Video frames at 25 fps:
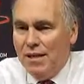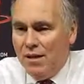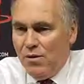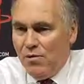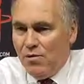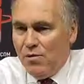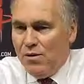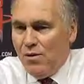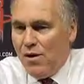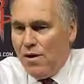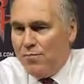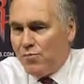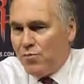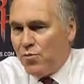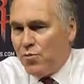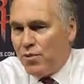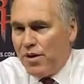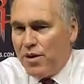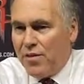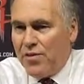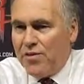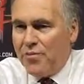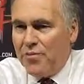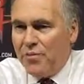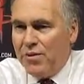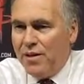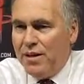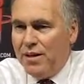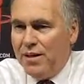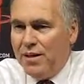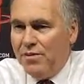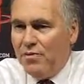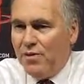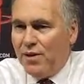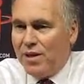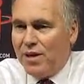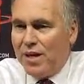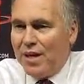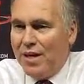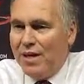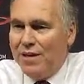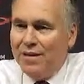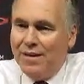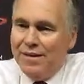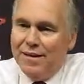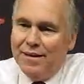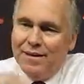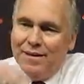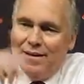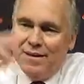We were up 23, and we kind
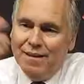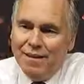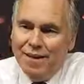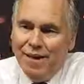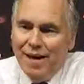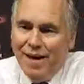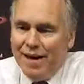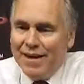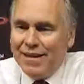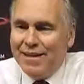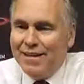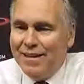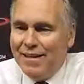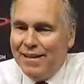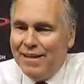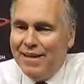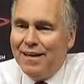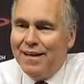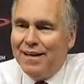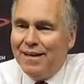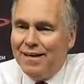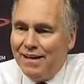of, again,